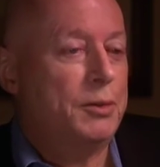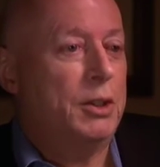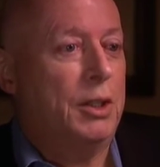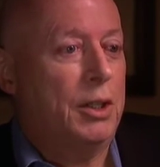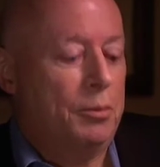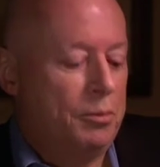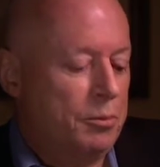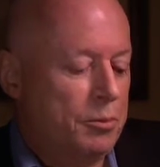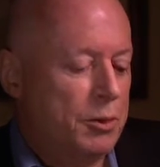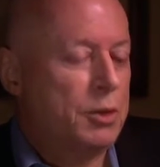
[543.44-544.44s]

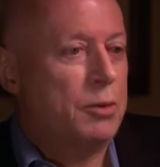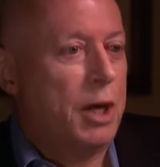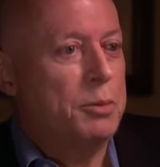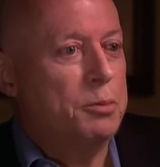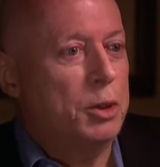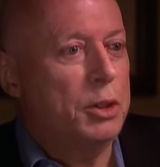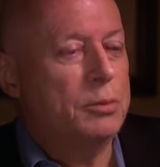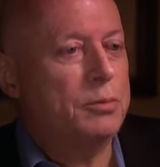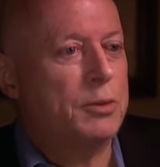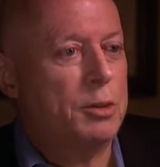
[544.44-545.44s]
to write a book,
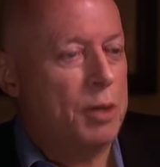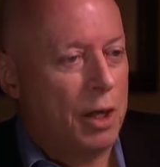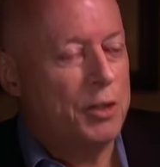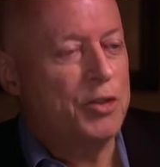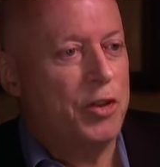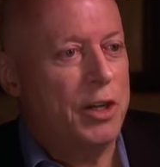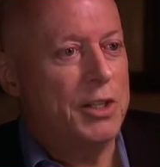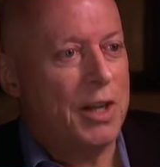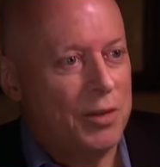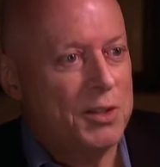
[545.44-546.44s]
to plant a tree, and
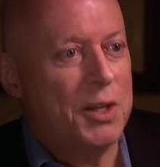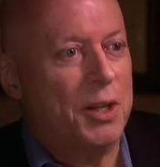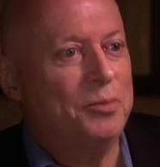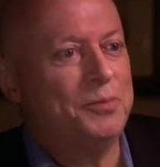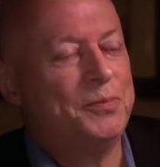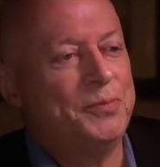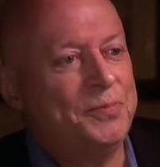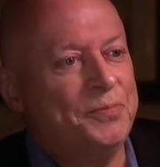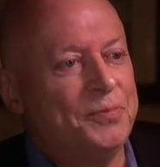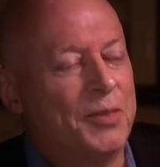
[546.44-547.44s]
to have a son.
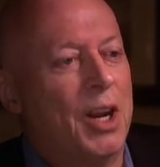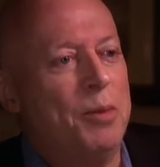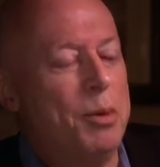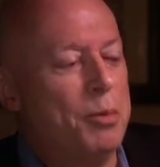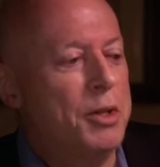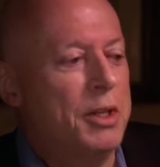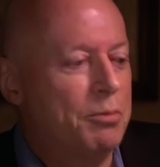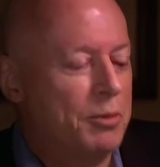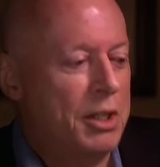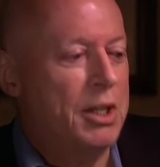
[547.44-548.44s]
I remember the
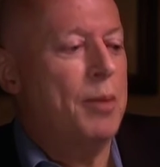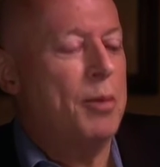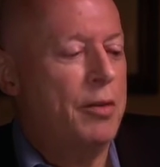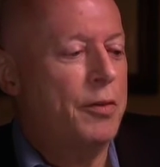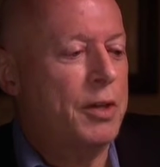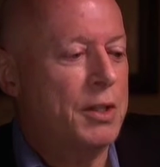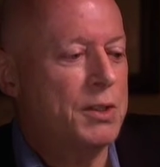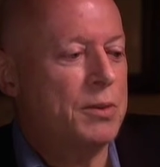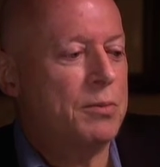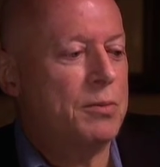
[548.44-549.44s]
year my
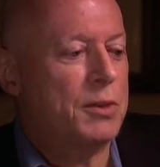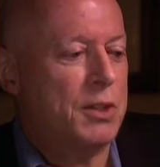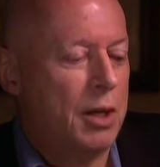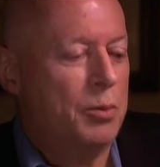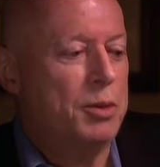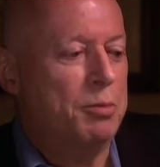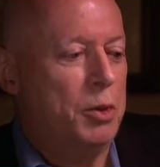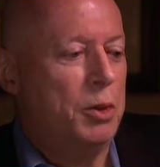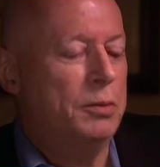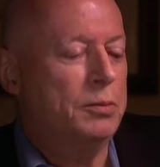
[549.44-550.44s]
first son was
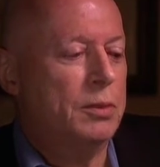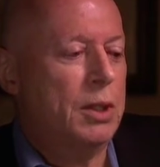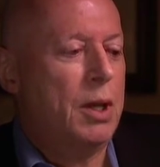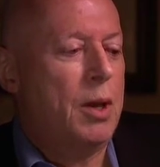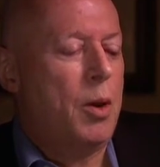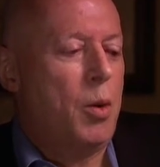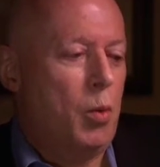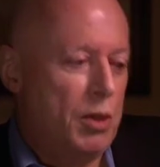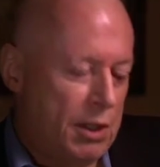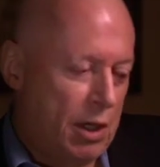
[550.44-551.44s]
born
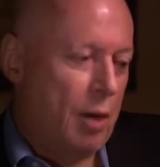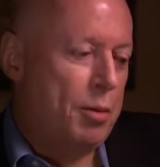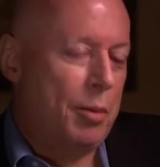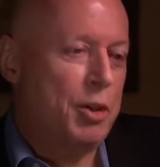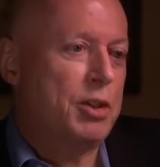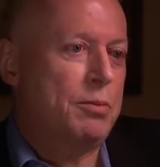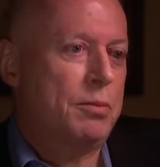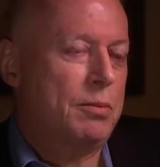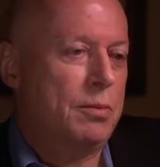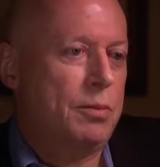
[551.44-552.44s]
was the year I published
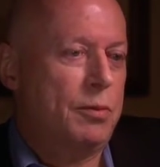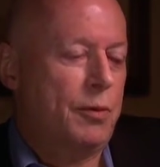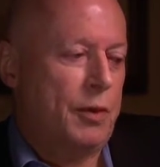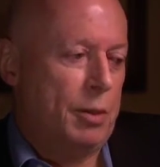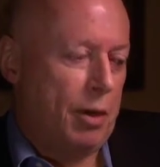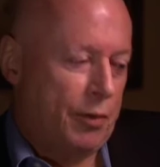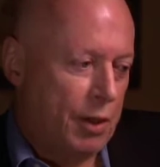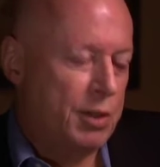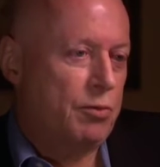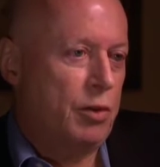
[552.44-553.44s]
my
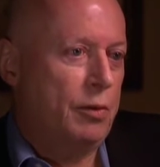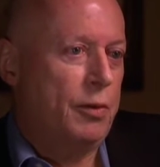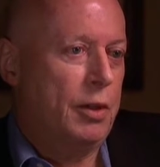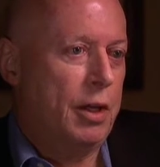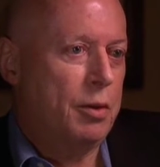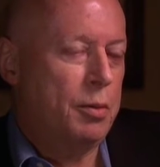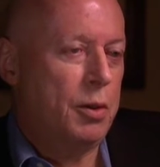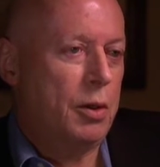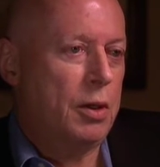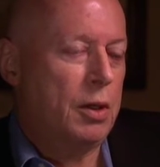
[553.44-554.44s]
first real full-length
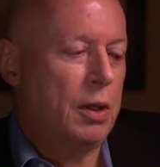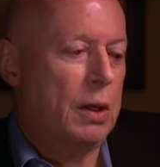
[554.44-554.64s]
book.